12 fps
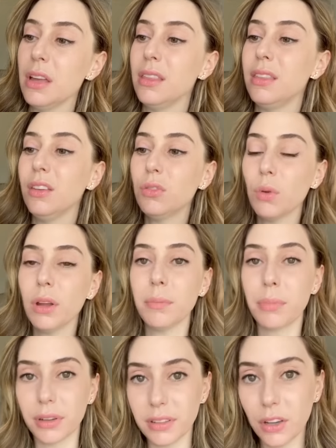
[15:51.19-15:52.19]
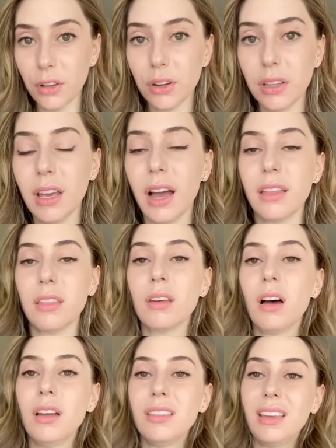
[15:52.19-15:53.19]
This one particularly, I
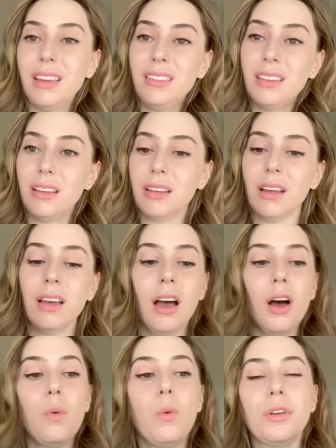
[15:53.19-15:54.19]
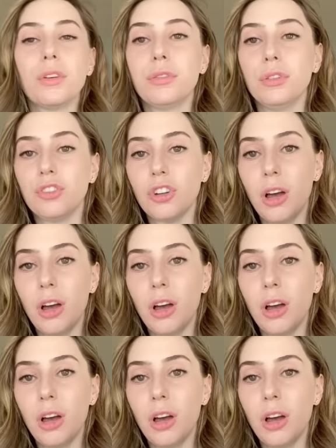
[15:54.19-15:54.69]
thought they did a wonderful job.